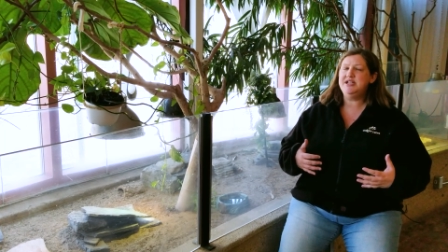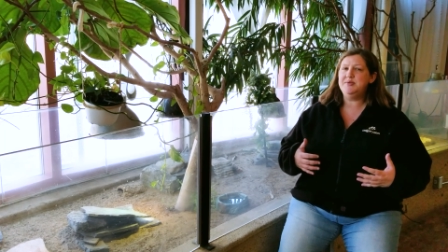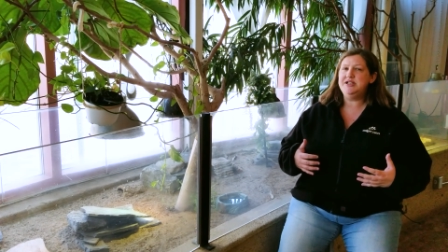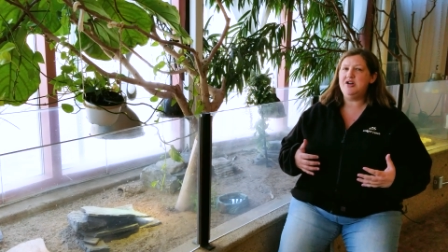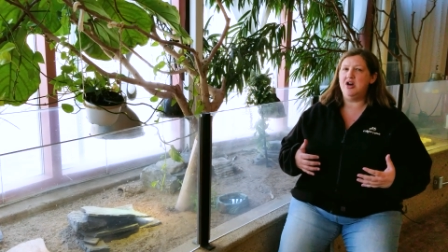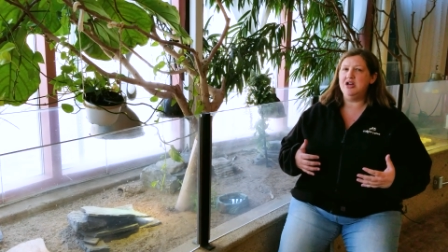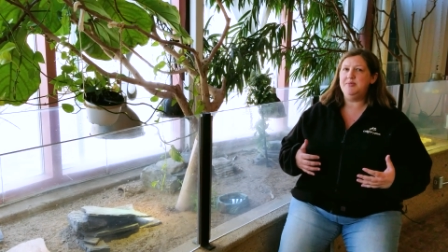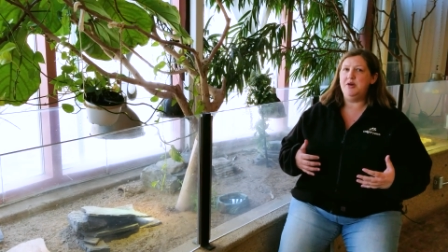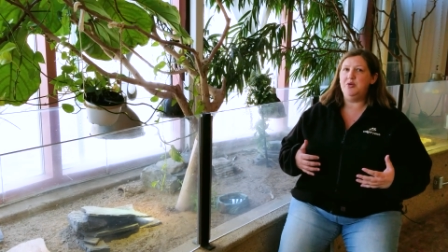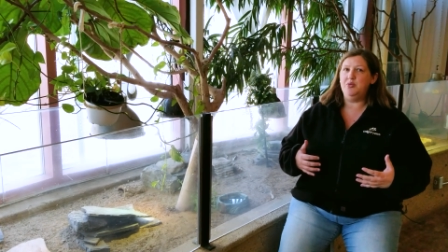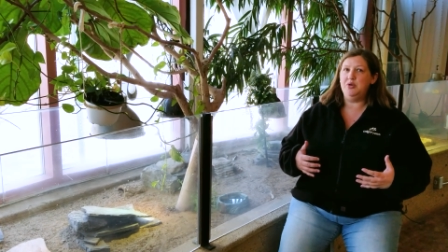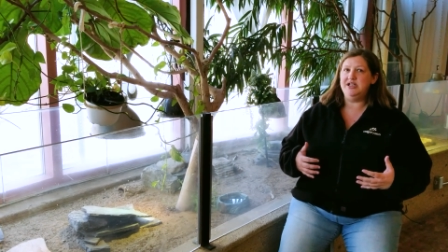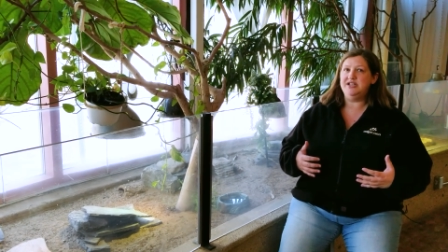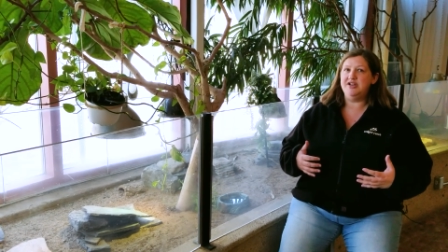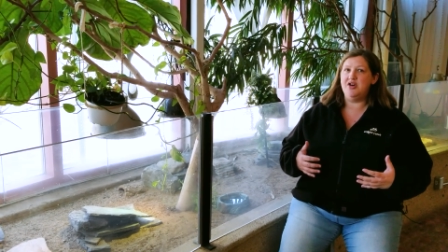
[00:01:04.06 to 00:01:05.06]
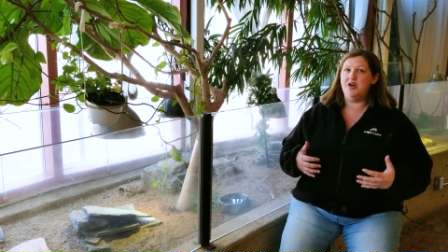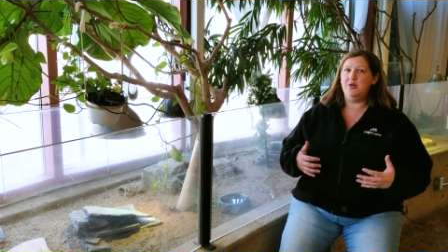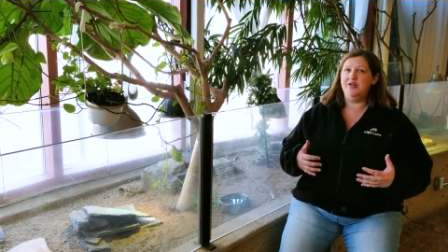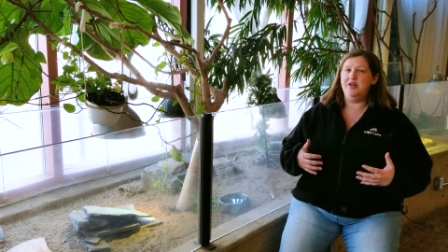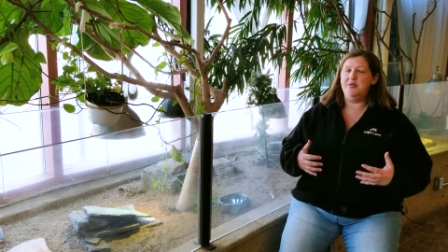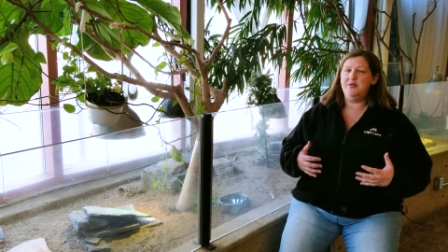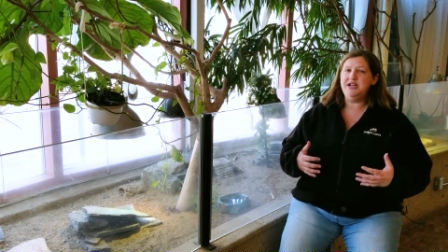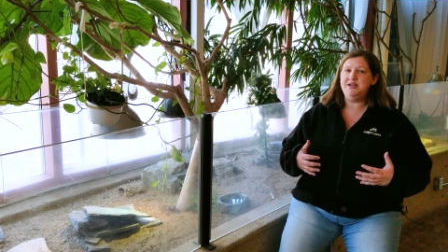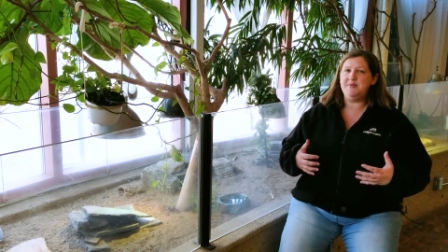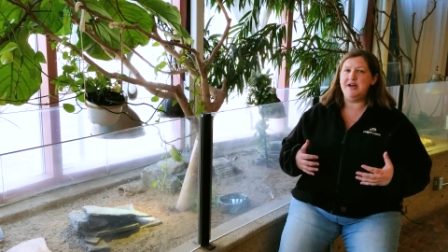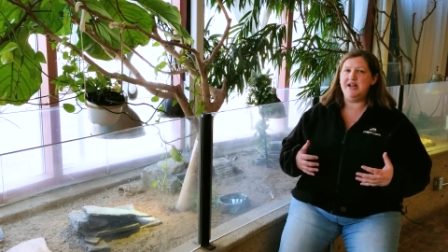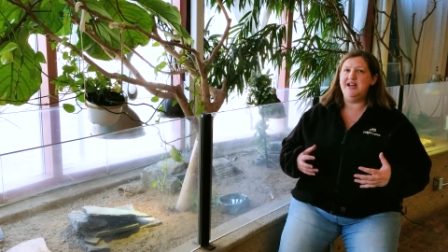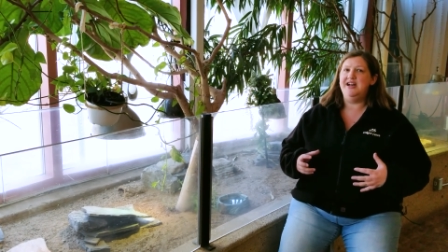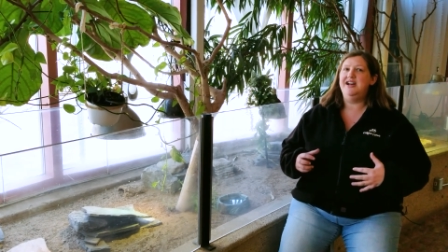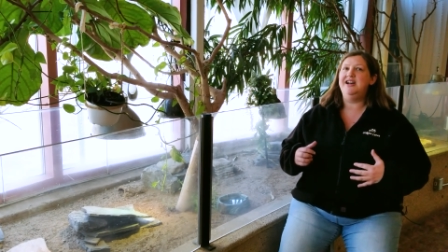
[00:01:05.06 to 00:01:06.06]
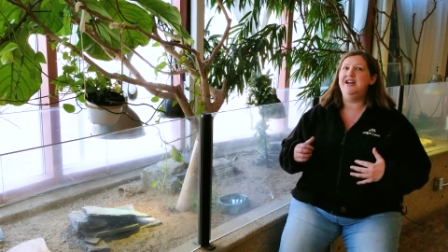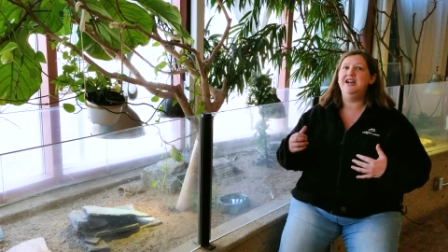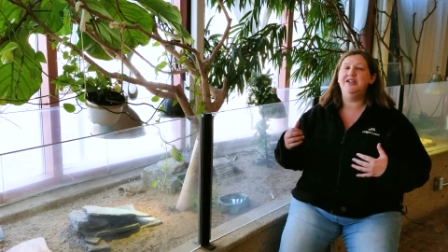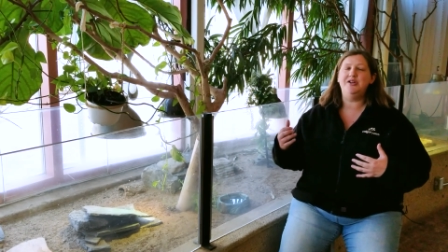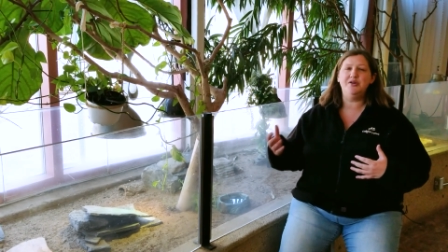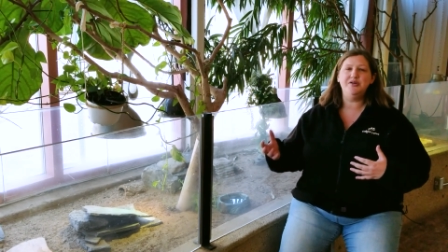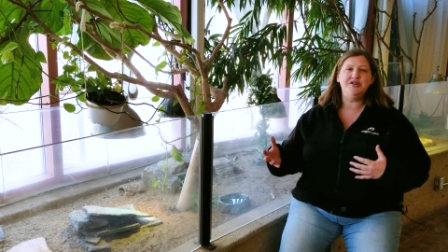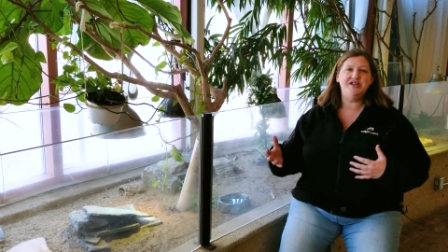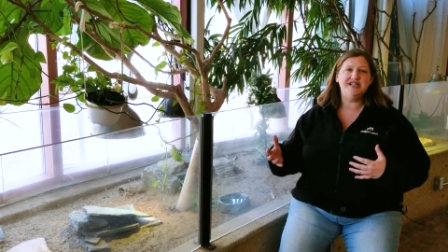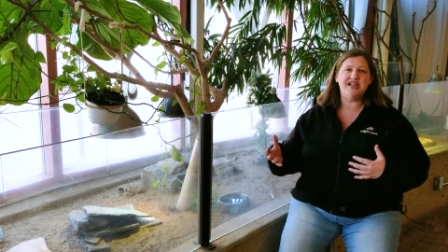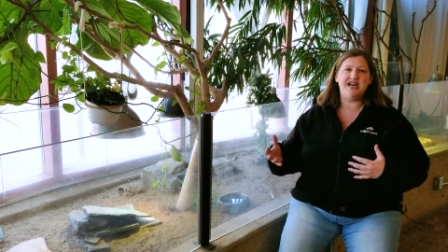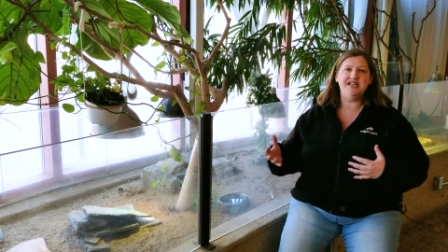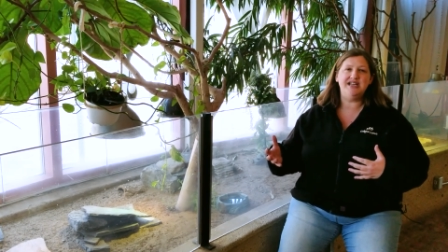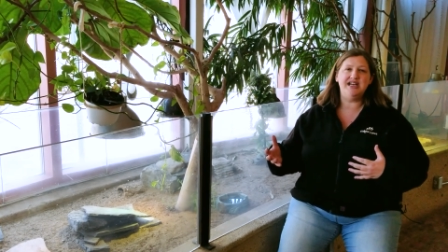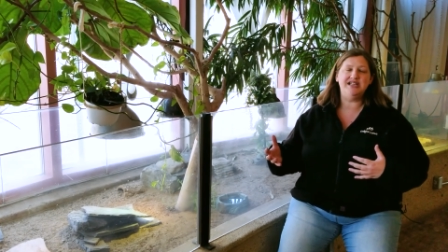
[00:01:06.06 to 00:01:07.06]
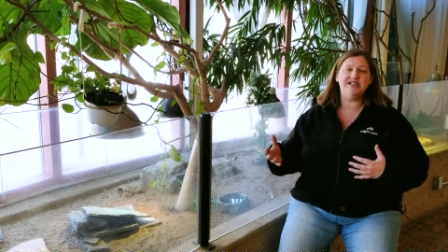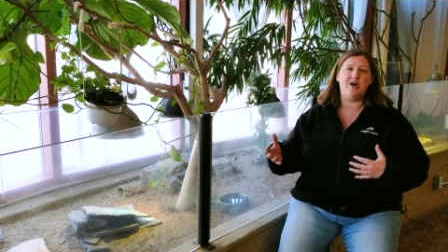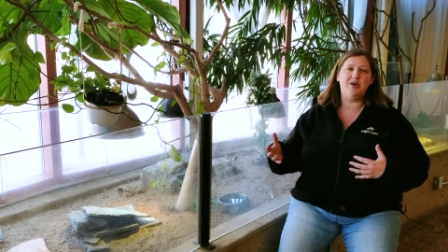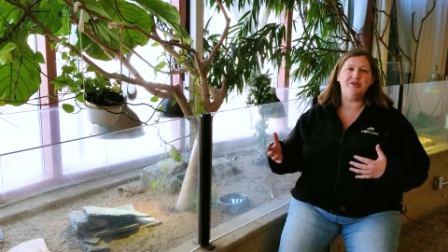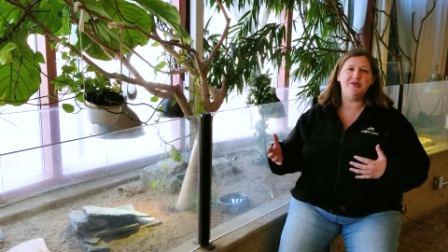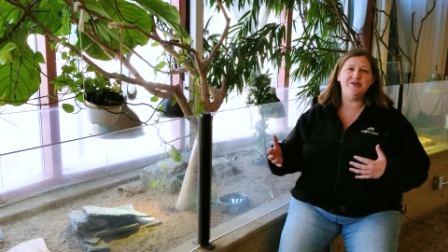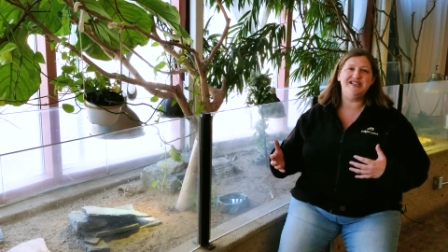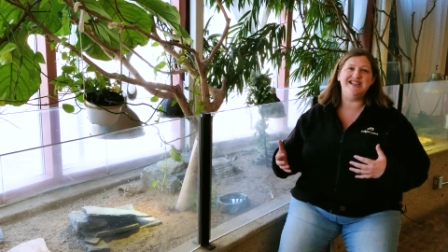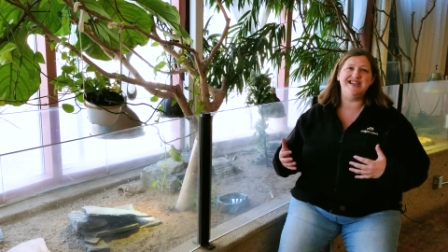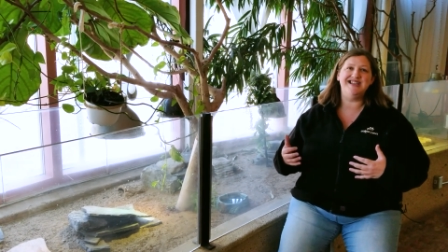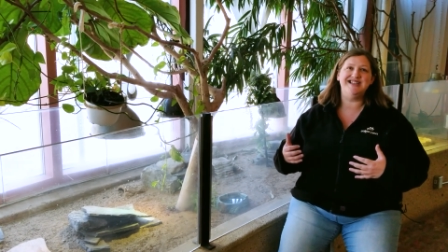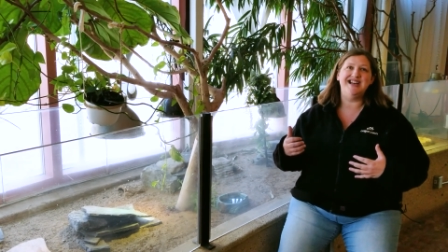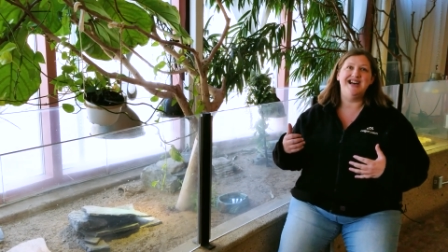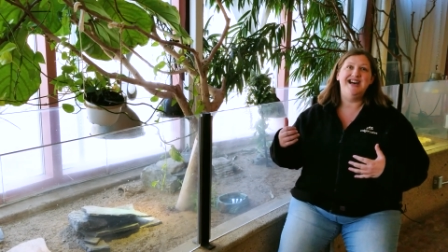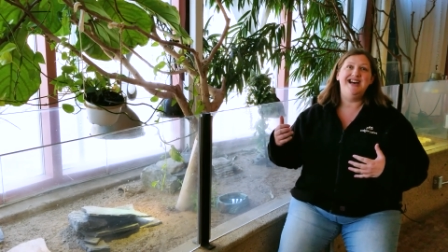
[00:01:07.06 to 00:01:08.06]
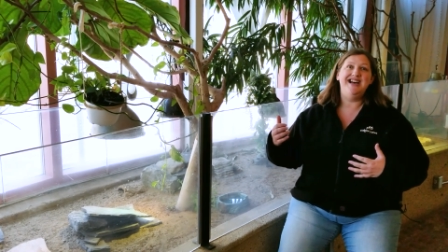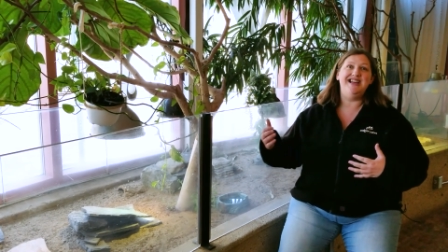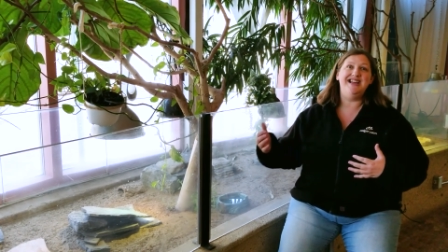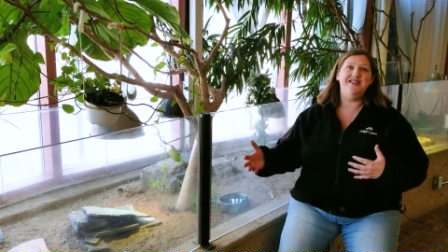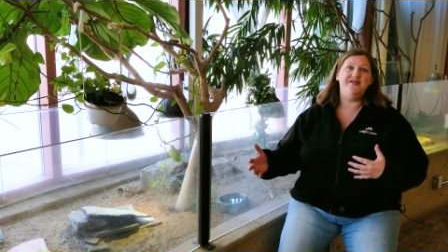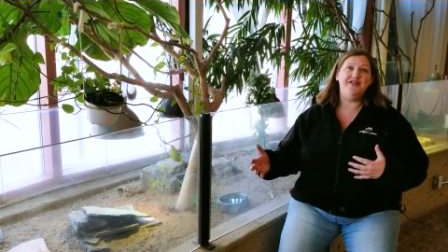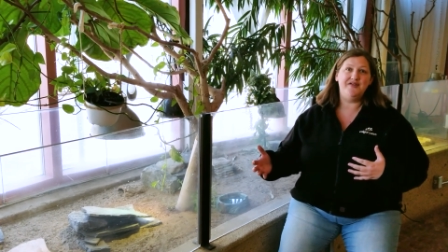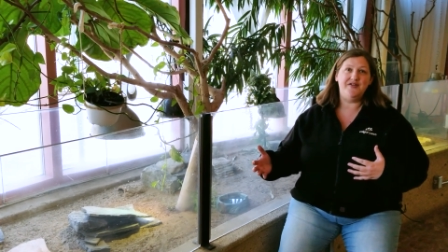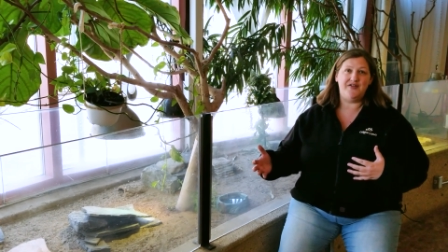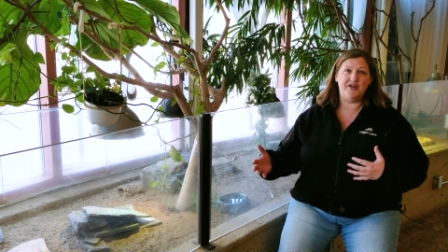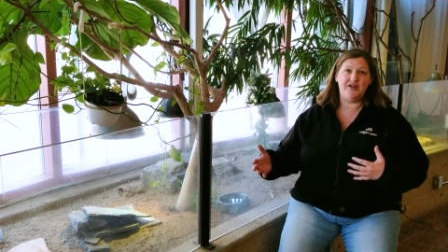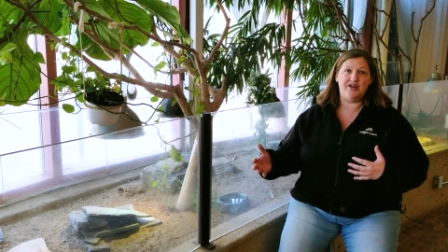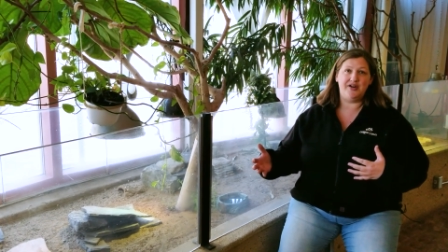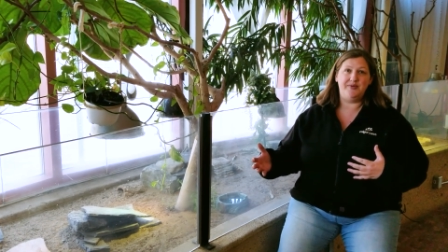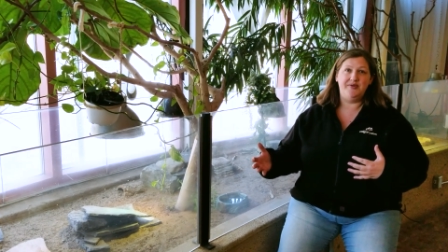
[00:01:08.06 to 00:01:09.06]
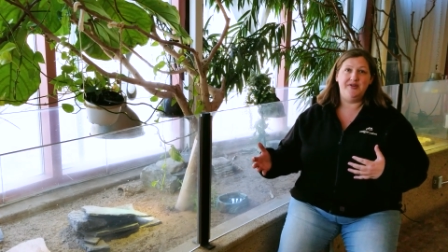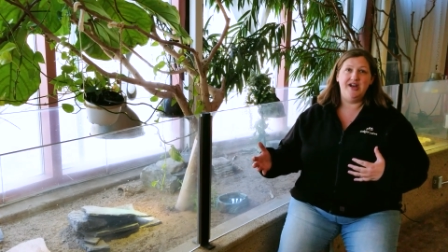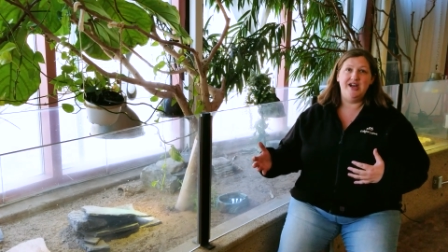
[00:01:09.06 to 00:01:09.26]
as we talked about weeks ago with enrichment, enclosure design takes all those things even further.